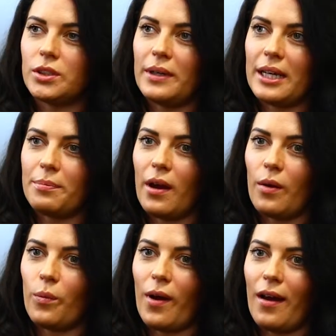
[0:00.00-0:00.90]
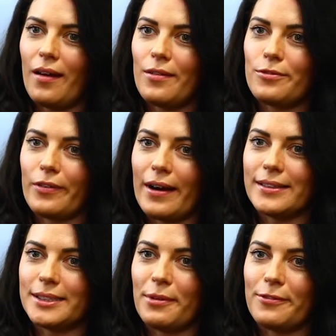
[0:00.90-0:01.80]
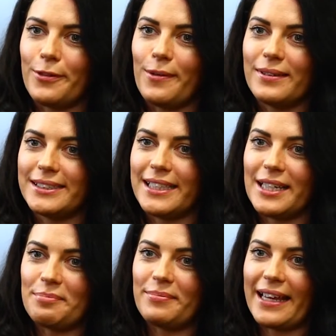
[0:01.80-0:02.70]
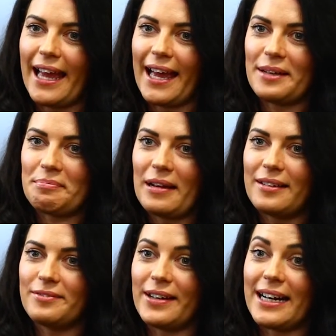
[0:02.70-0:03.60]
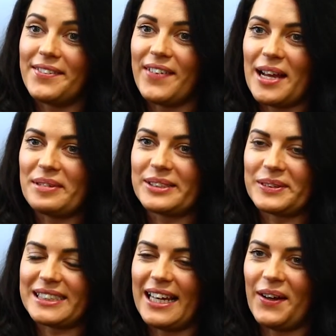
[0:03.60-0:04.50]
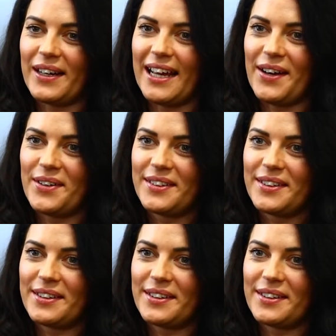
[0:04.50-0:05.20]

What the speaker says: Dua Lipa were friends before she became really famous. What's that like now?